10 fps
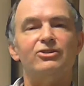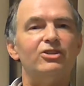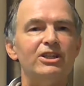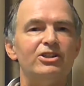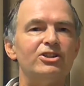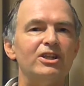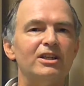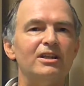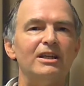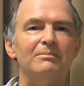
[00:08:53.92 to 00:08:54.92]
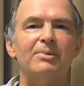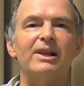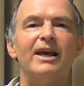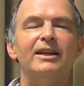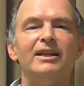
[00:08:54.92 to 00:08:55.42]
teaching, in
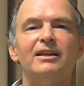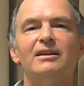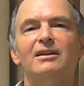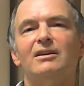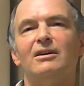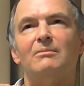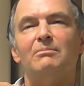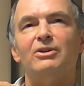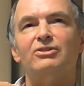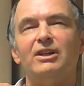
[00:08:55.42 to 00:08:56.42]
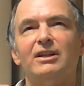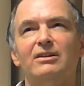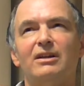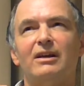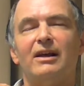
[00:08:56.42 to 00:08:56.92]
planning, but
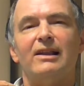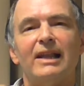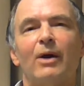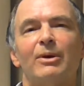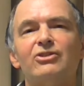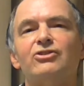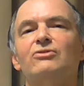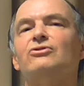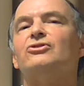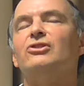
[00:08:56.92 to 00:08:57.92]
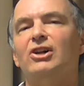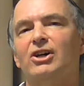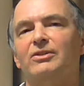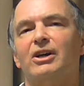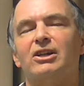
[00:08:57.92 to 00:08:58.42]
in allowing students to
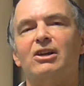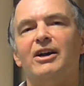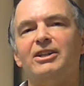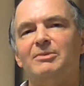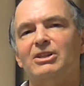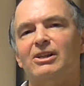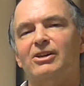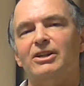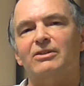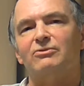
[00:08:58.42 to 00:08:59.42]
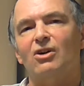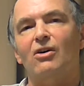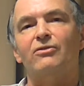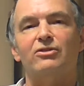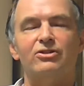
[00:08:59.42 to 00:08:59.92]
learn and guiding them in their learning
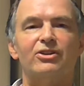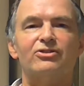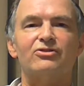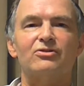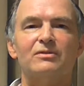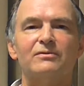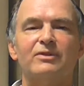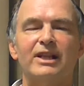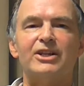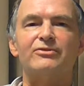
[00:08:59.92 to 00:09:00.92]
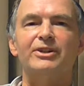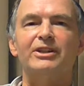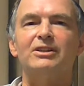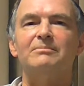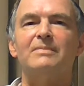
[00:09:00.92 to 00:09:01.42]
rather than just sort of
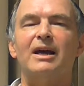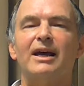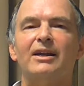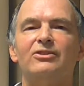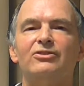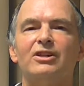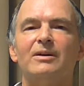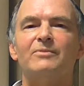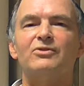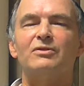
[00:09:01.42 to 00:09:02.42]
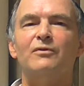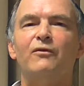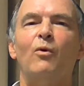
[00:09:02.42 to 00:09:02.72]
lecturing them and sort of